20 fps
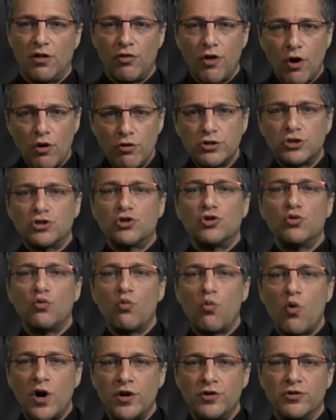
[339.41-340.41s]
Those two
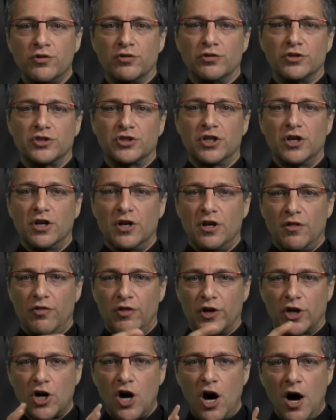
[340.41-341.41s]
wonders,
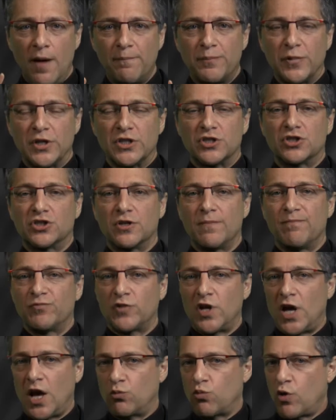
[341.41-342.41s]
the compass
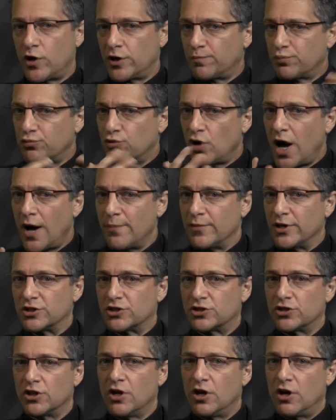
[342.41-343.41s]
and what it
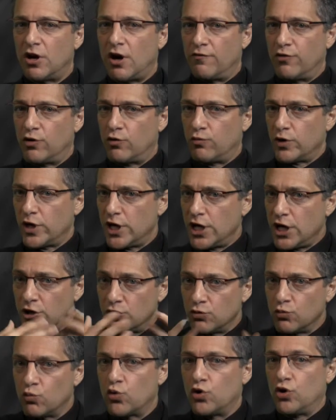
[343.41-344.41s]
promised of a
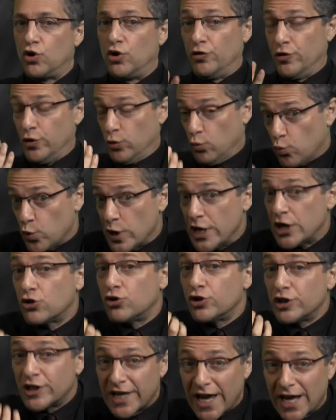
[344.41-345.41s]
hidden world that we
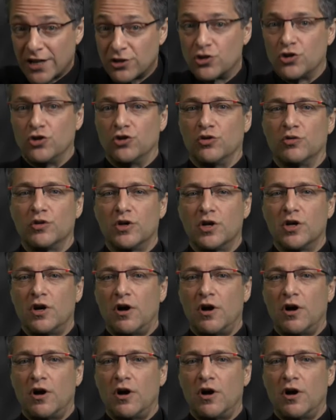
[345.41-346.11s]
could get to,